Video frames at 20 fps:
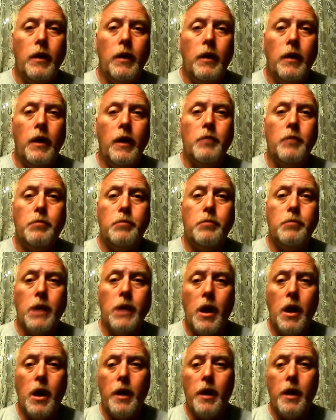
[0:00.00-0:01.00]
and
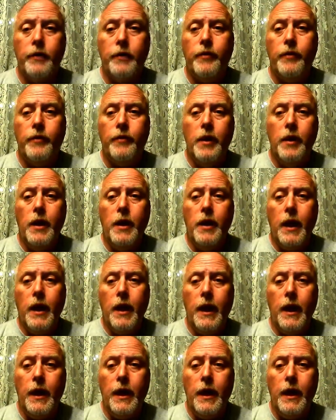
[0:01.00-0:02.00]
blogs
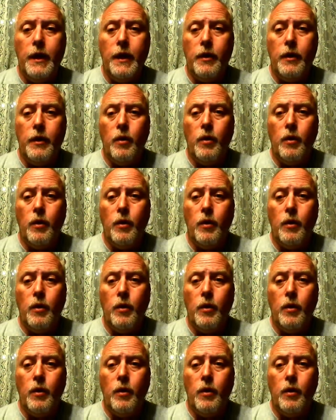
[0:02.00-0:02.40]
and